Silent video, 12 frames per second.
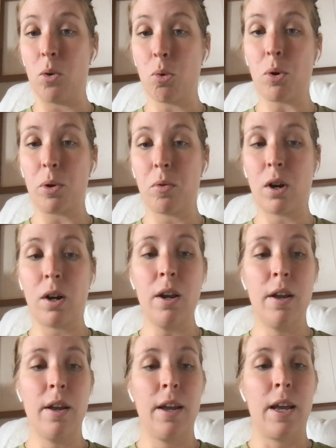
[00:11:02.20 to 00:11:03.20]
corridor.
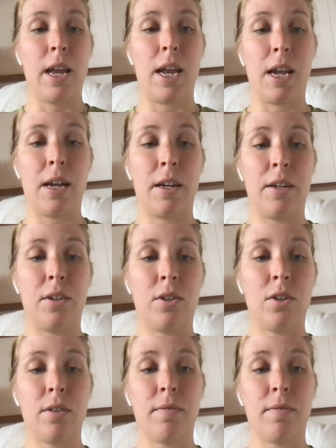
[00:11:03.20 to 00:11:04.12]
And